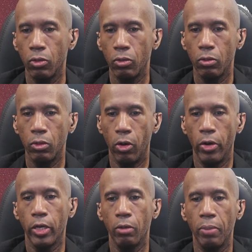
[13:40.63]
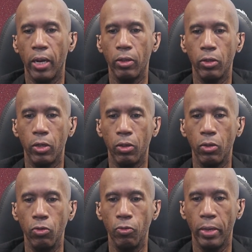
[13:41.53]
learning about,
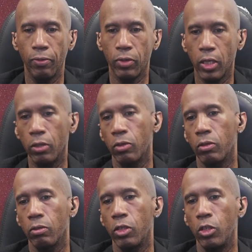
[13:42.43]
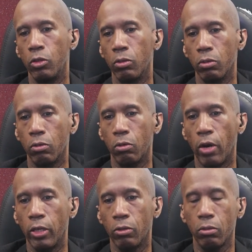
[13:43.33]
who may have killed these
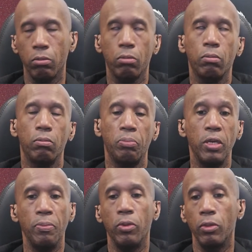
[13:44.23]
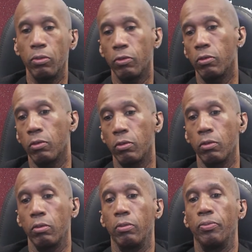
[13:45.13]
great people
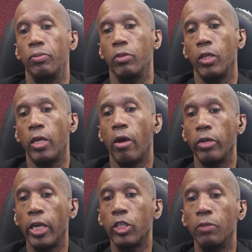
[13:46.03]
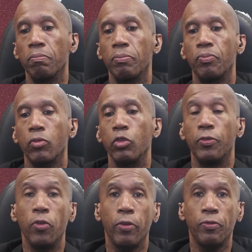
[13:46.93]
in our nation who
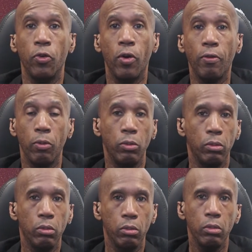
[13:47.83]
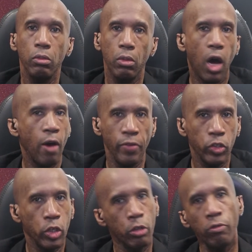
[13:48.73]
fought for
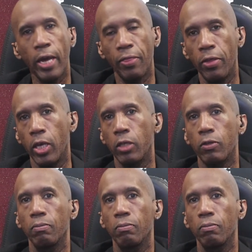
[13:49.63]
obviously the right things.